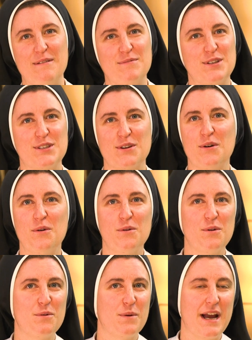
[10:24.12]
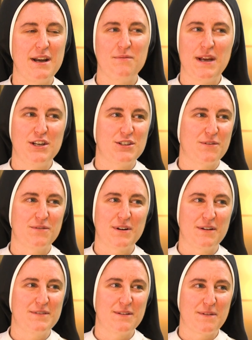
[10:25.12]
just a whole wide range of
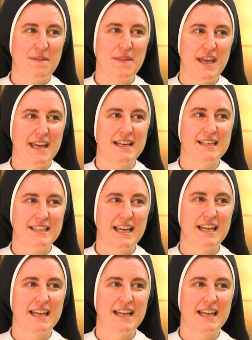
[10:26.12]
different things.